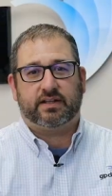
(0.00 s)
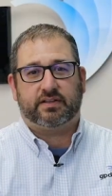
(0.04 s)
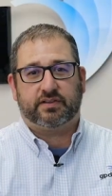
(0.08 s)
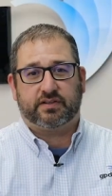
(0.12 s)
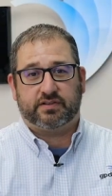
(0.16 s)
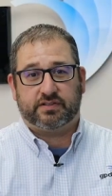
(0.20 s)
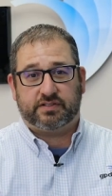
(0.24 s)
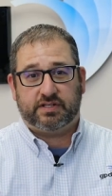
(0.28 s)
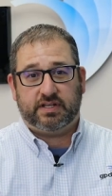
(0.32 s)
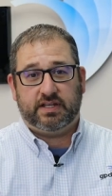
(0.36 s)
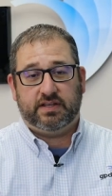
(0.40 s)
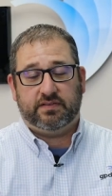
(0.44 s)
And
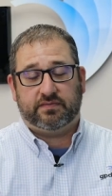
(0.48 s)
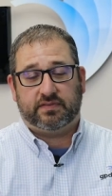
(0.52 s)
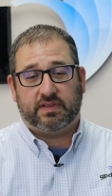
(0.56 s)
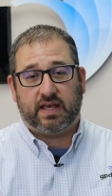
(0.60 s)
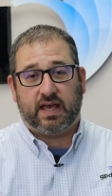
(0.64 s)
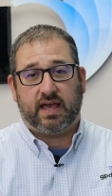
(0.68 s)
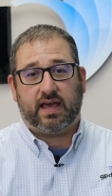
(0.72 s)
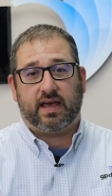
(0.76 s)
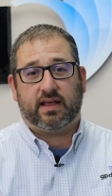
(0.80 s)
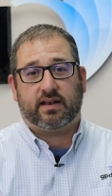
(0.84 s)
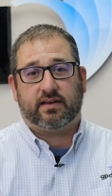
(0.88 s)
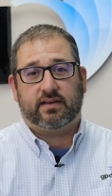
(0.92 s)
to achieve
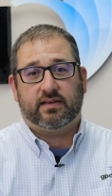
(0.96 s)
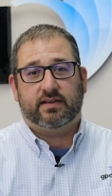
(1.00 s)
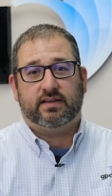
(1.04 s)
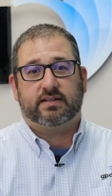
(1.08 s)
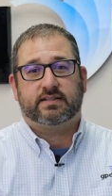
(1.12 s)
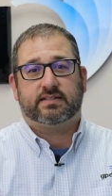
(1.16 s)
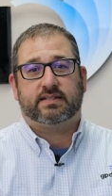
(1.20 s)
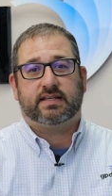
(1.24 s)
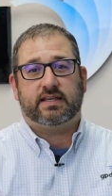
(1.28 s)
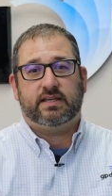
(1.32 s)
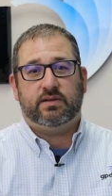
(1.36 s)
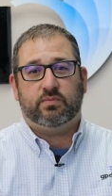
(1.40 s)
that,
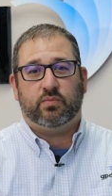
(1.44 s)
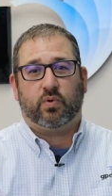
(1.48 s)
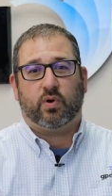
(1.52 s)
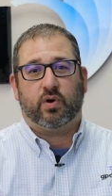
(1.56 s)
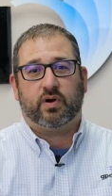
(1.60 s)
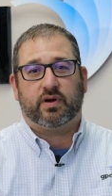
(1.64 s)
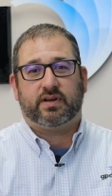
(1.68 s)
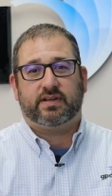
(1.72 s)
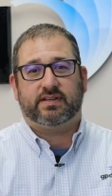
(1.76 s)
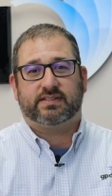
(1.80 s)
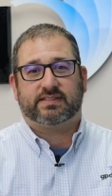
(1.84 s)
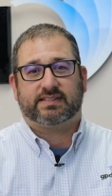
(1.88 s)

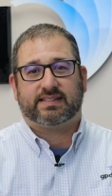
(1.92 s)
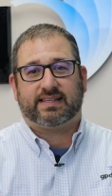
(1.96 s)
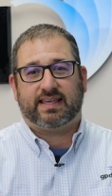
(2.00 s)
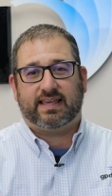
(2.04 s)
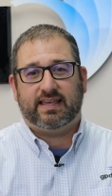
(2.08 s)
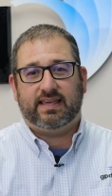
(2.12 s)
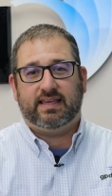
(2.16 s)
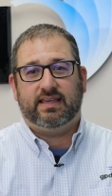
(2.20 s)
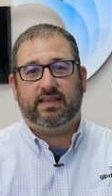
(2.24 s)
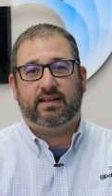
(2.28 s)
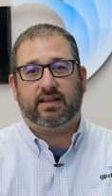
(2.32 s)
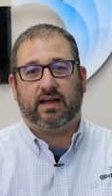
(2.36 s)
teamwork is
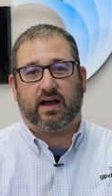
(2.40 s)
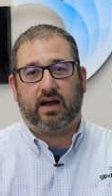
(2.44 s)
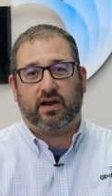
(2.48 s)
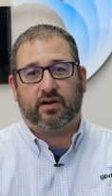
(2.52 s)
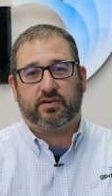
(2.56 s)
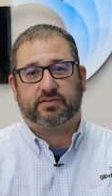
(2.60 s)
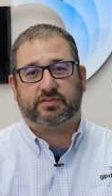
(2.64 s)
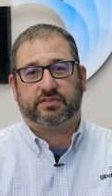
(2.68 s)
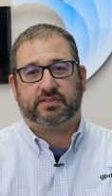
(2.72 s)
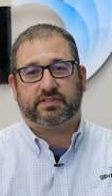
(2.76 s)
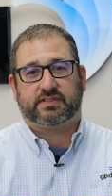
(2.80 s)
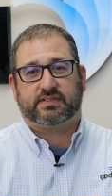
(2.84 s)
key to
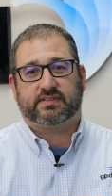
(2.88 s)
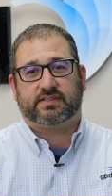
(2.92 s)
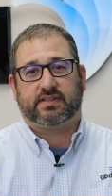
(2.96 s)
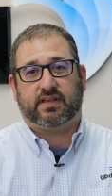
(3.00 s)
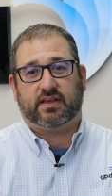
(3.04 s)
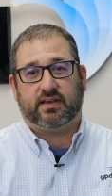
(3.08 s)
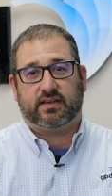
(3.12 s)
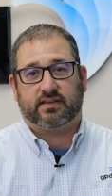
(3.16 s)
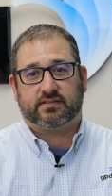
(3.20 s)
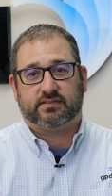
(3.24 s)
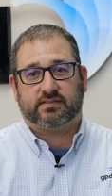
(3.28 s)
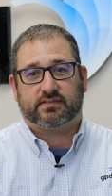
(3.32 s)
our
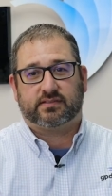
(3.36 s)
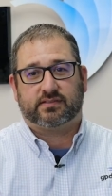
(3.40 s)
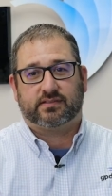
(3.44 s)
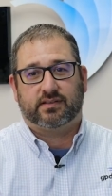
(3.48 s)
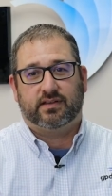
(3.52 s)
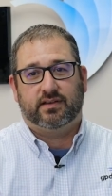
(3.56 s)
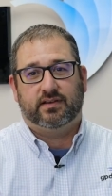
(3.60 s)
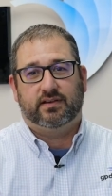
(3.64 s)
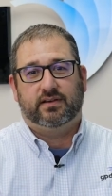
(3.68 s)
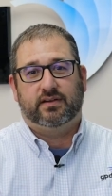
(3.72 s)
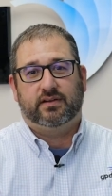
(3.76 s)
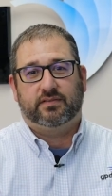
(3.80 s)

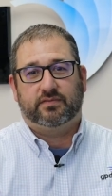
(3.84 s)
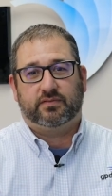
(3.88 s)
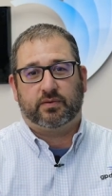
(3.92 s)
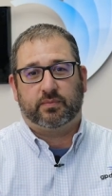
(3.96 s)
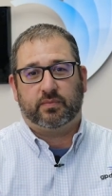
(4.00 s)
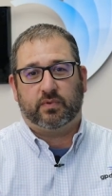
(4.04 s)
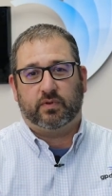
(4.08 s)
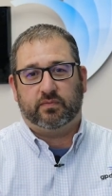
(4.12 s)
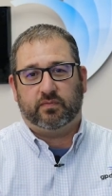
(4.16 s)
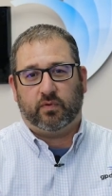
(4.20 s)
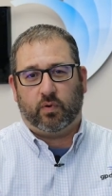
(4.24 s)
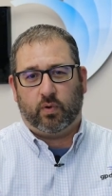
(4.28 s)
success.
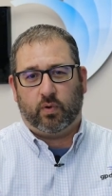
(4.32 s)
From the